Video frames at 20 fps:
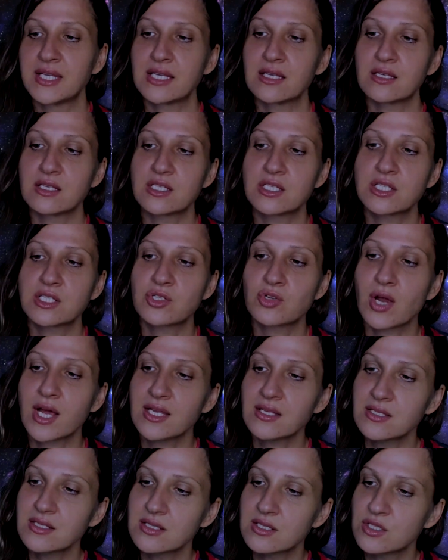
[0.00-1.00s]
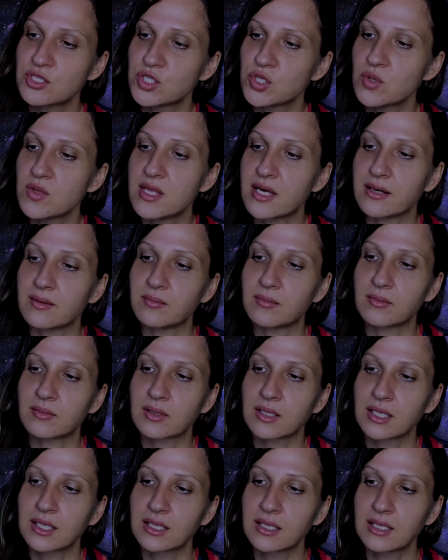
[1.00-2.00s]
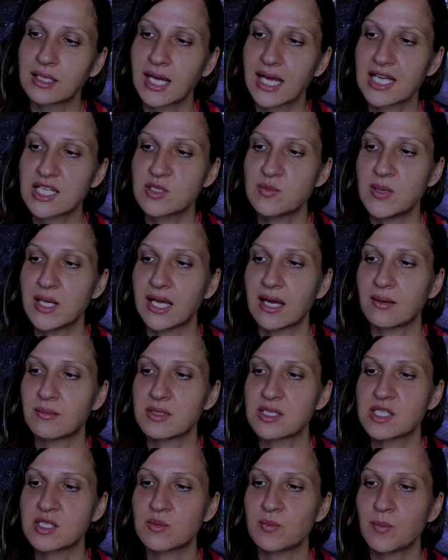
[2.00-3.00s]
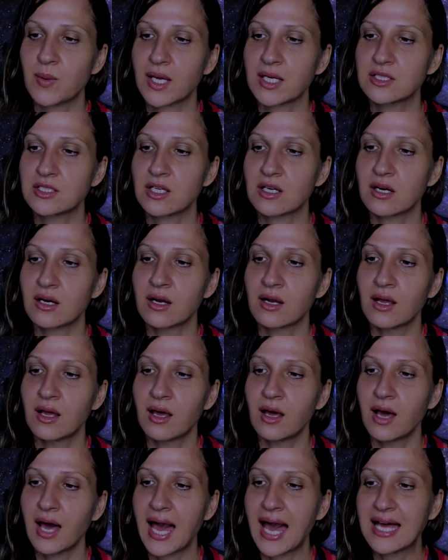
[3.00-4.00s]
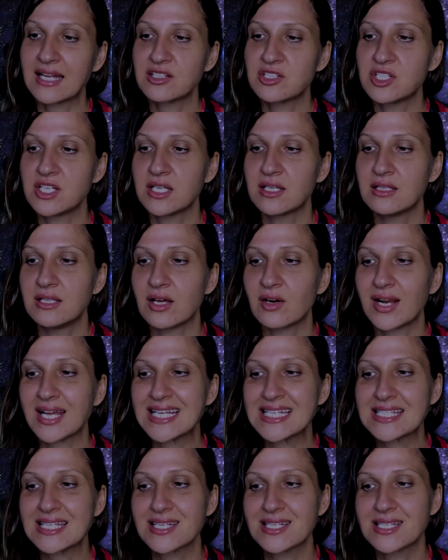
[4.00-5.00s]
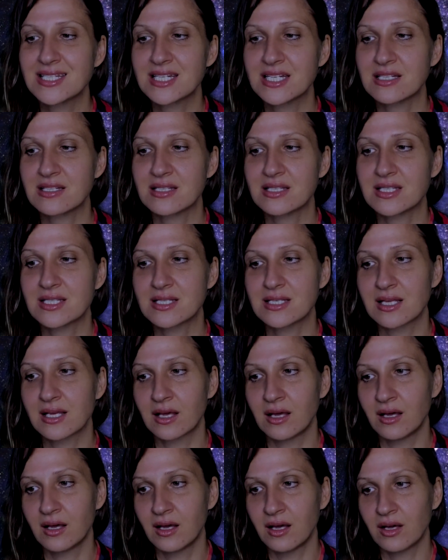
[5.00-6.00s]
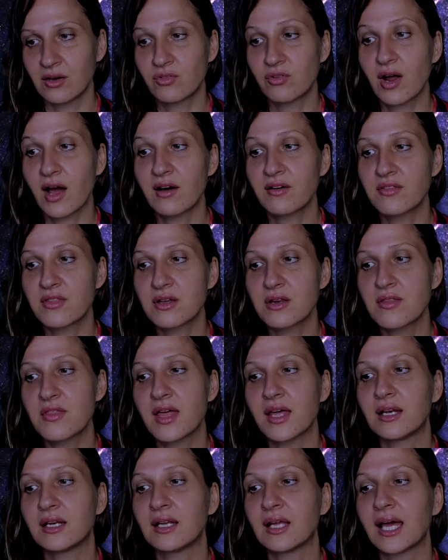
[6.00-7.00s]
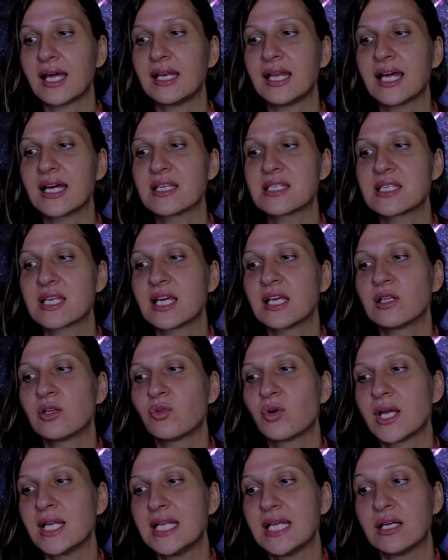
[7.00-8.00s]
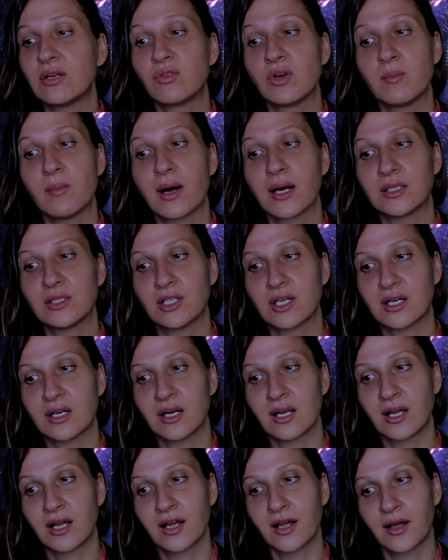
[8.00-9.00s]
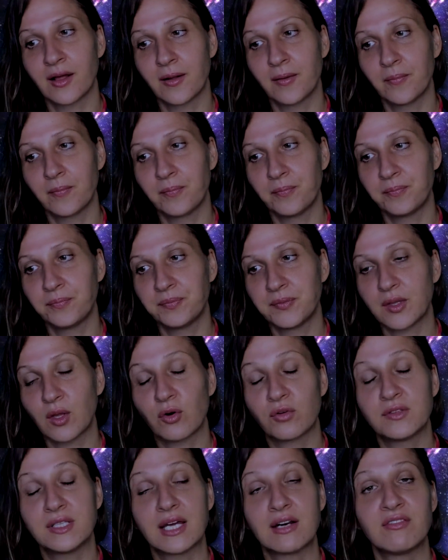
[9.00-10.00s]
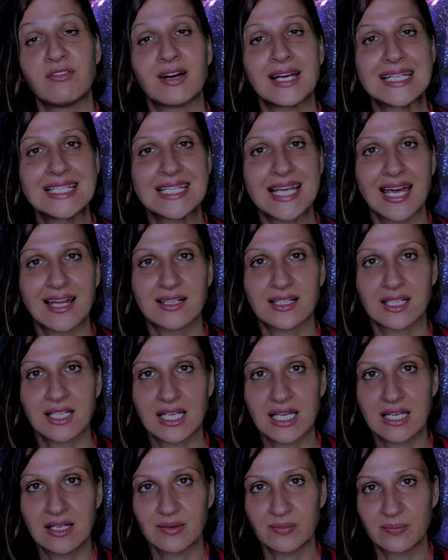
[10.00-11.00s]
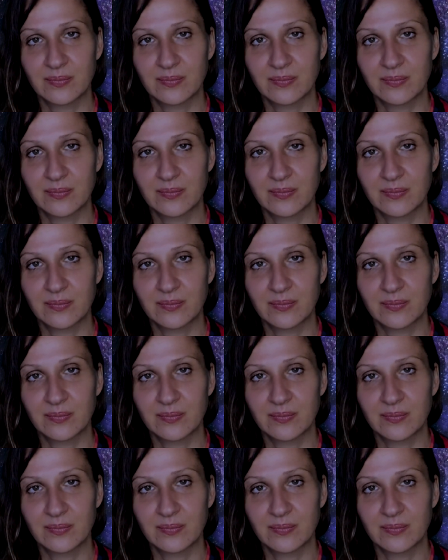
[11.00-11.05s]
Stress to them has become a specter hunting their existence rather than an exhilarating reminder of their vitality.